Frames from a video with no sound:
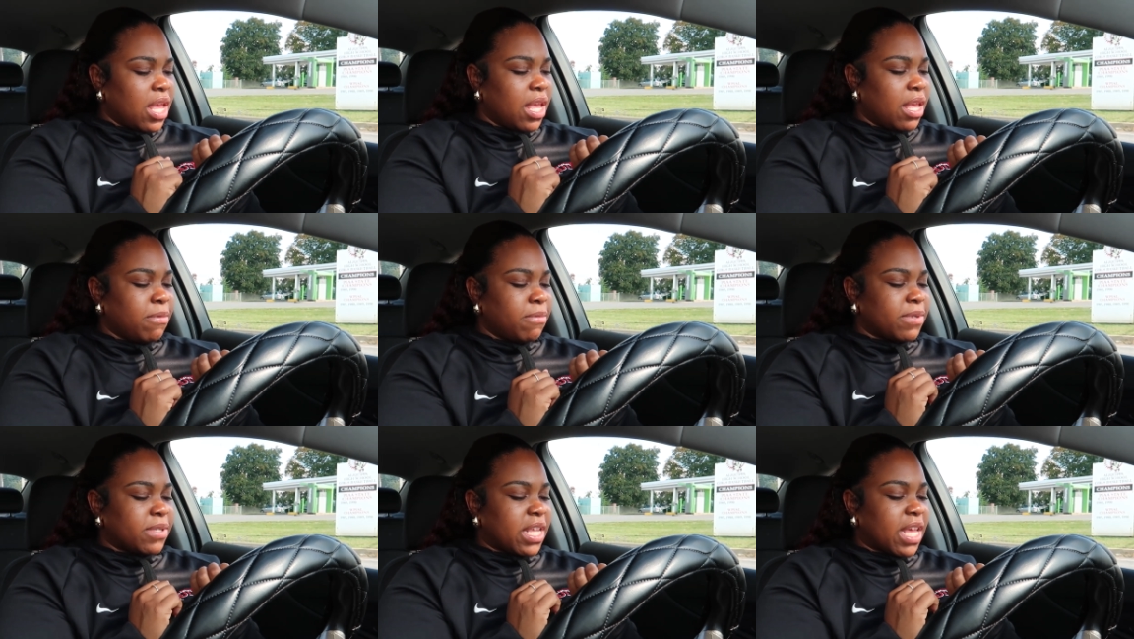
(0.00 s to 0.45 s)

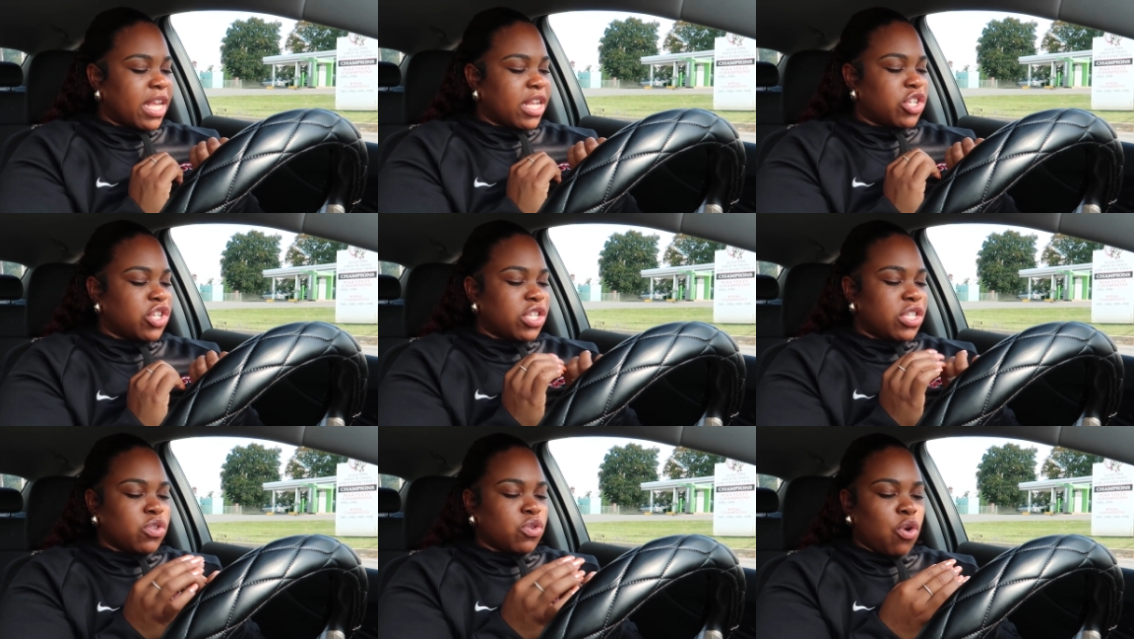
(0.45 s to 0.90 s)
He was
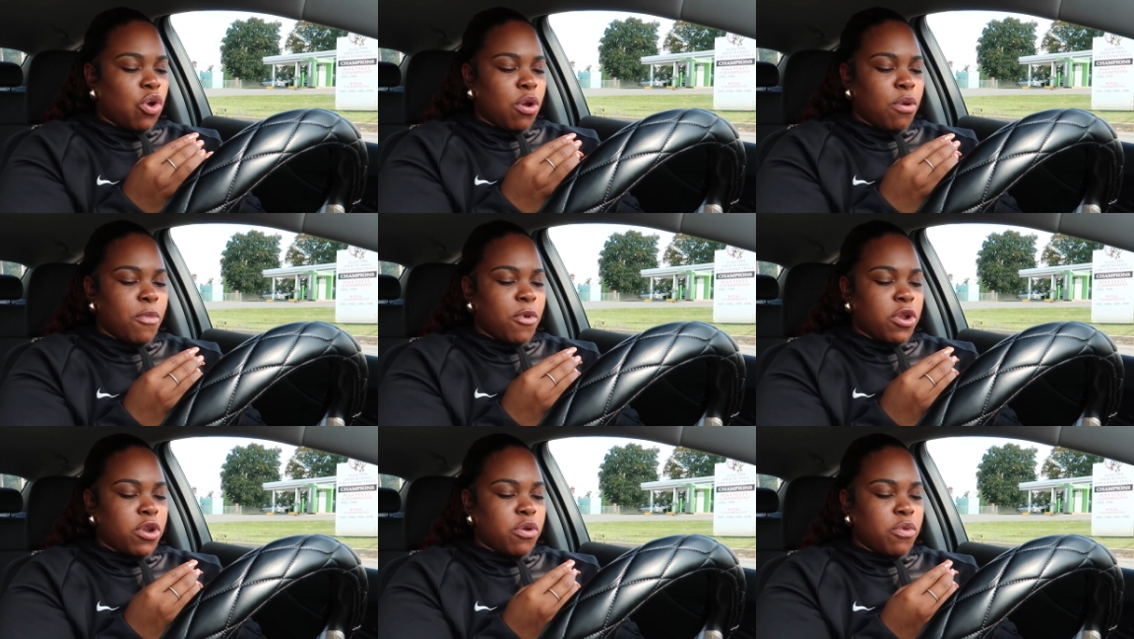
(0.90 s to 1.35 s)
like, just
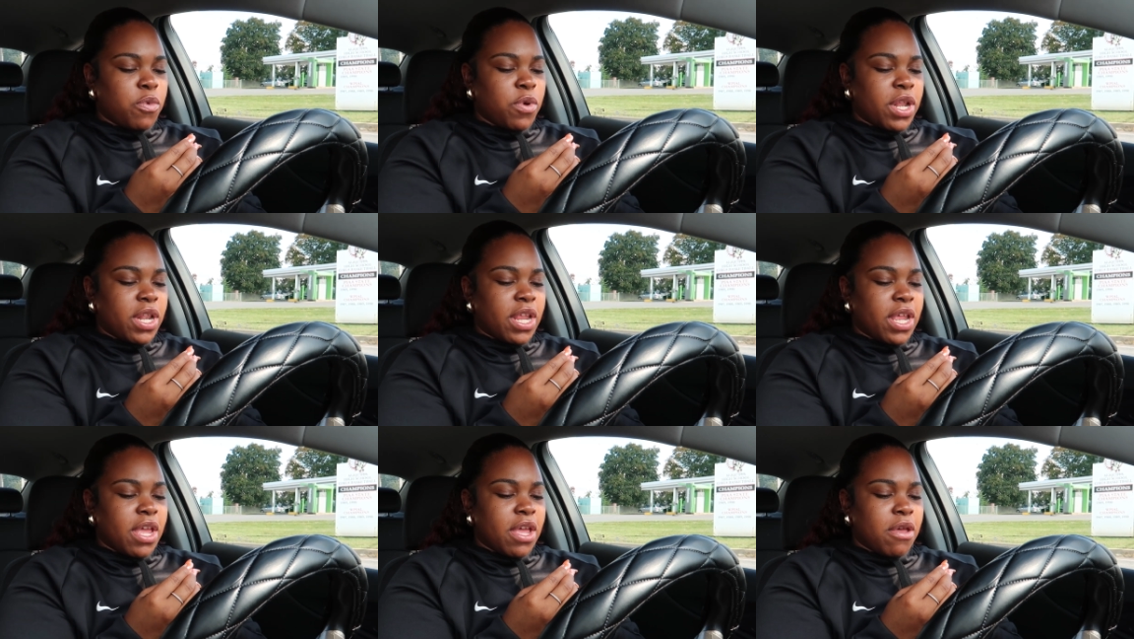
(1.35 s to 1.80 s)
Chrome on the
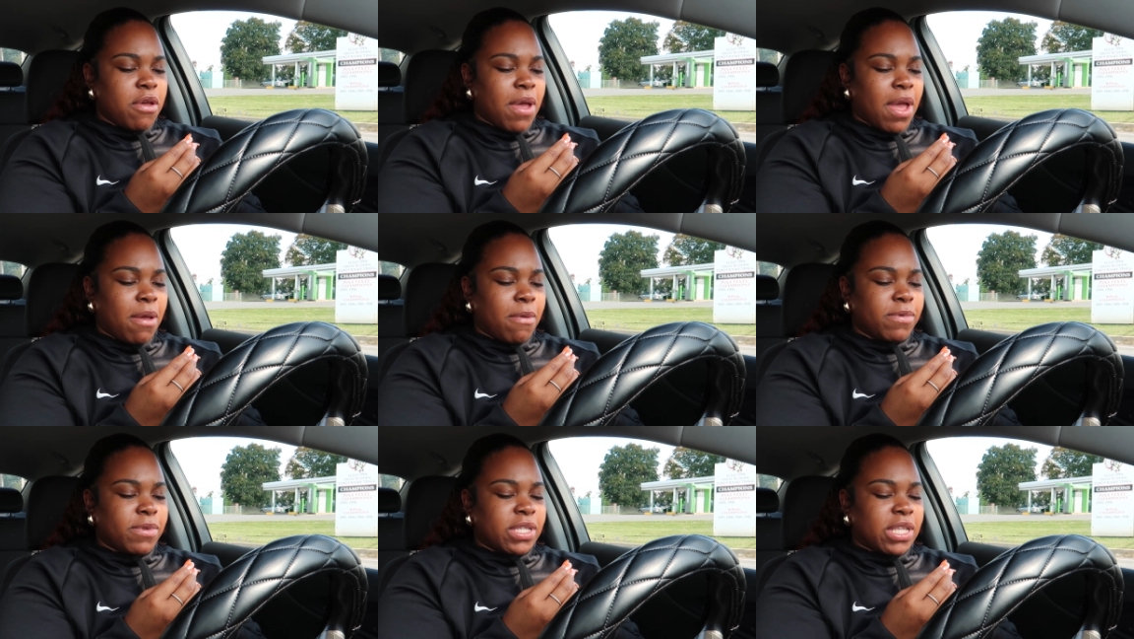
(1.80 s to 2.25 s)
one nail?
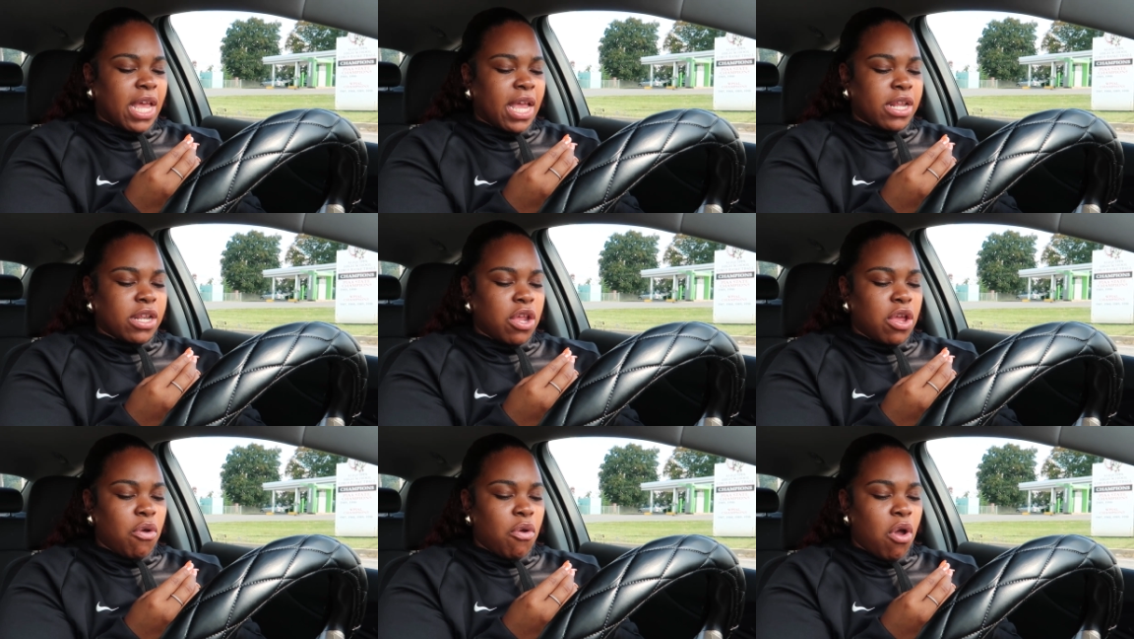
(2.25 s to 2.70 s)
I was
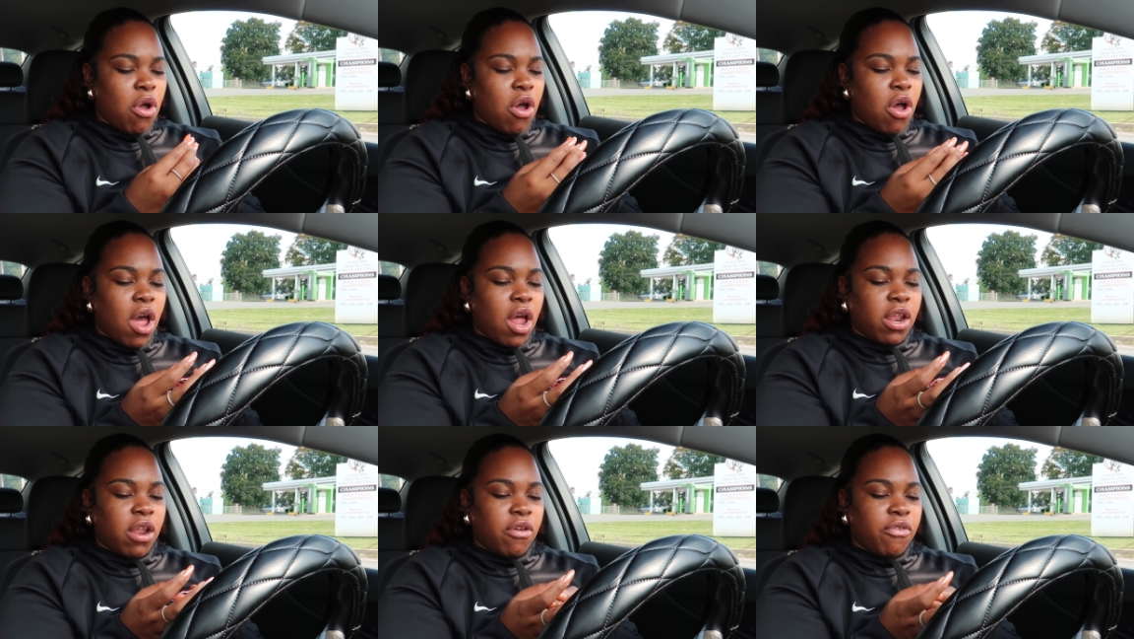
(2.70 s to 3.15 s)
like, no, on
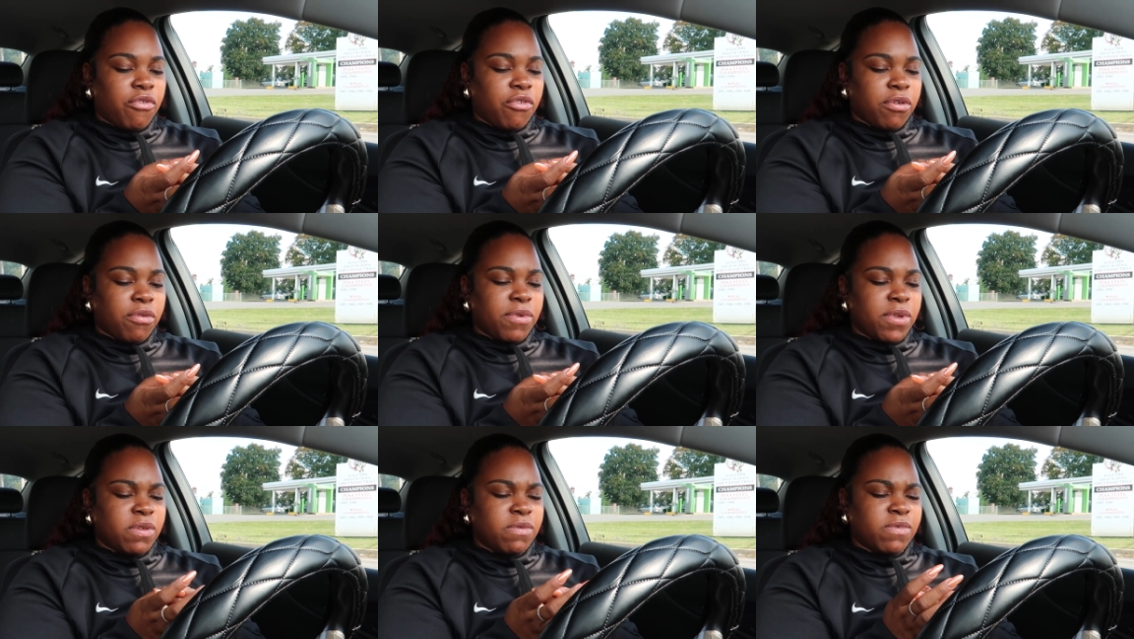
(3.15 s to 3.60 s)
all of
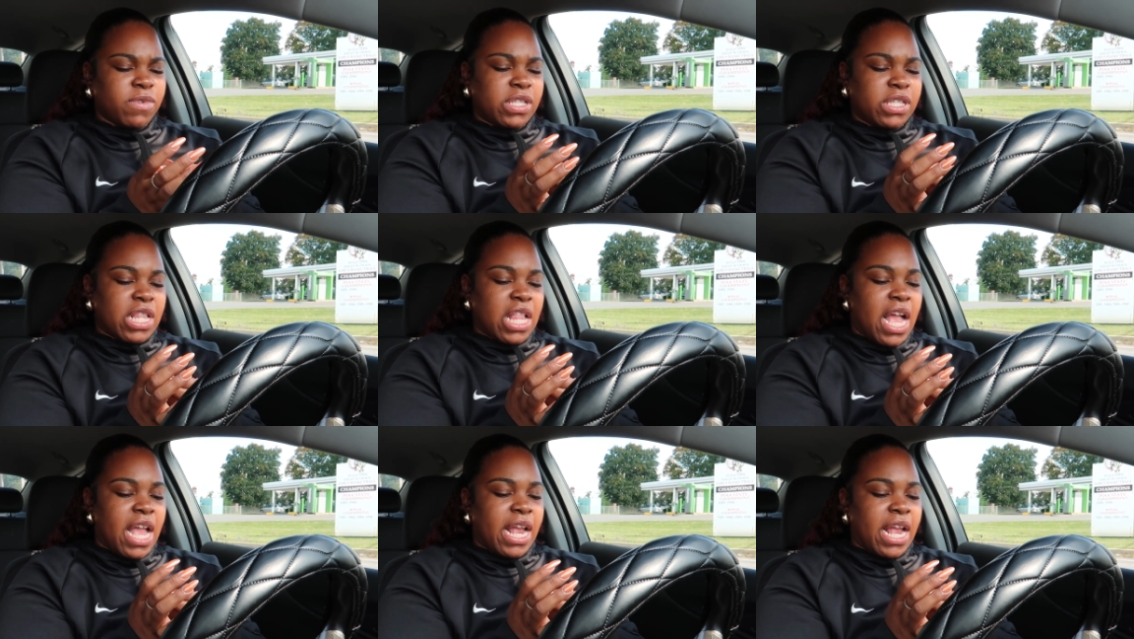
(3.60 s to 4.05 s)
them. He
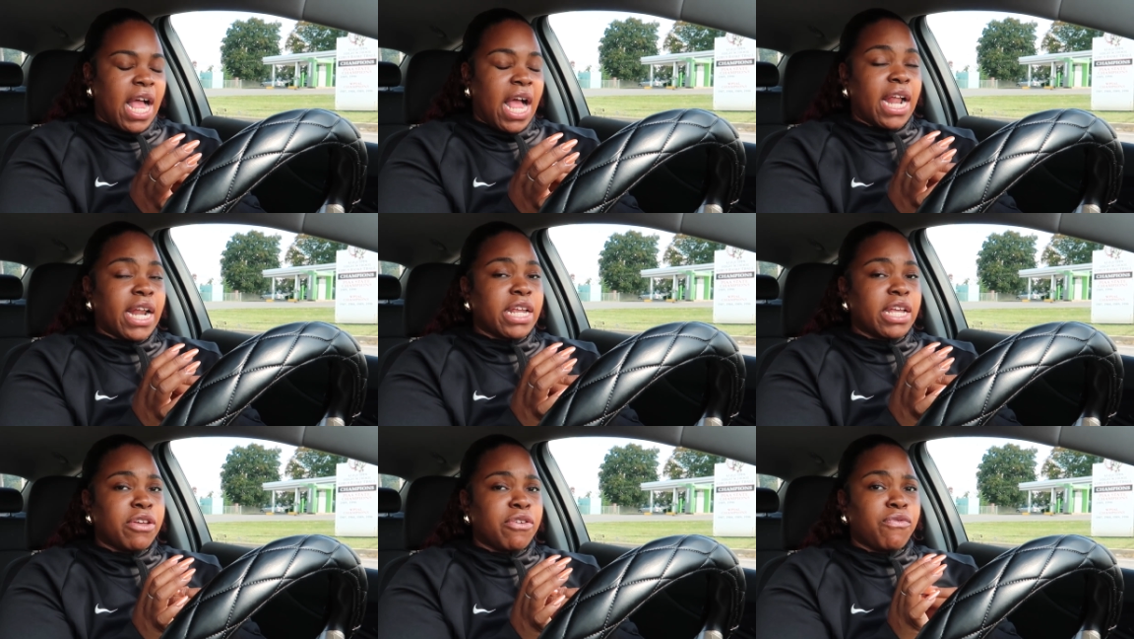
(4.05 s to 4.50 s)
was like
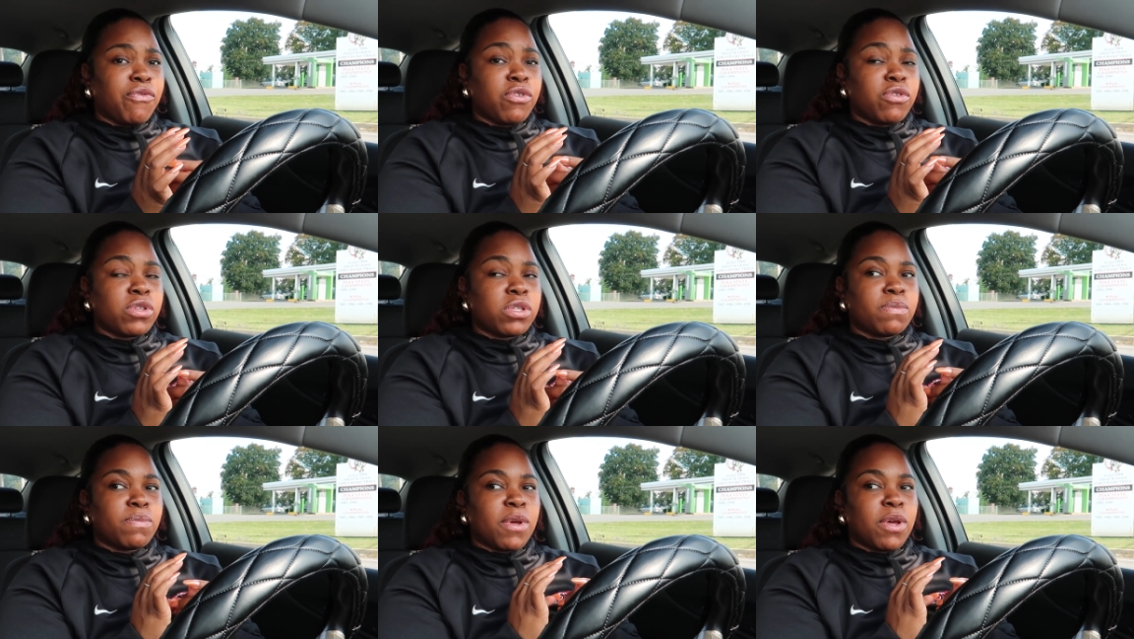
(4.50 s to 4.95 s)
kind of
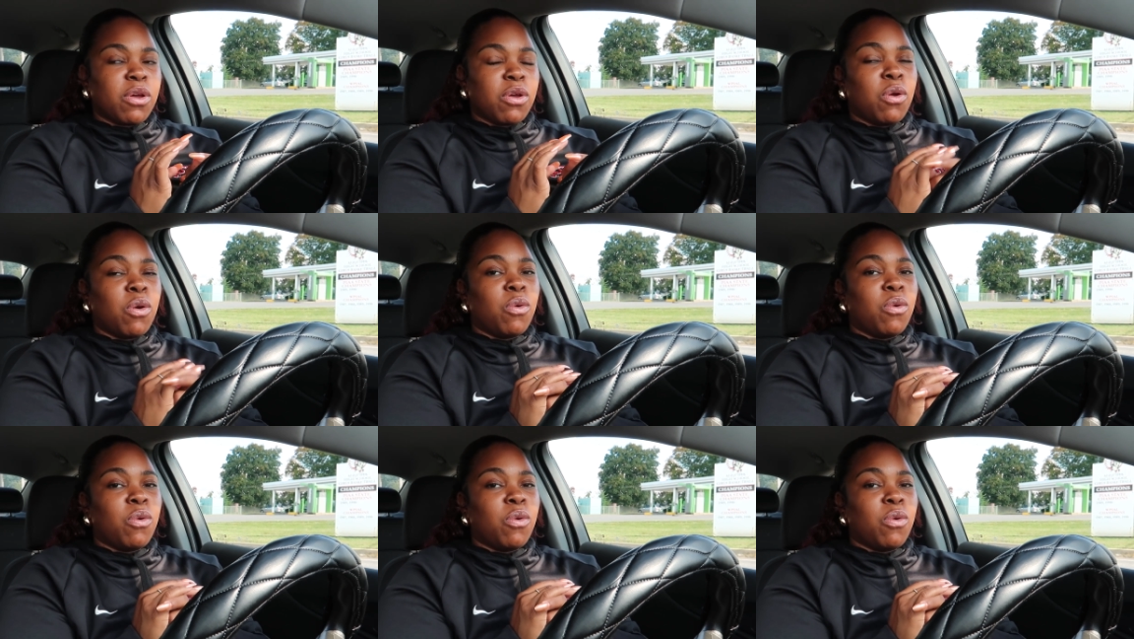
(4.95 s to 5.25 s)
confused, but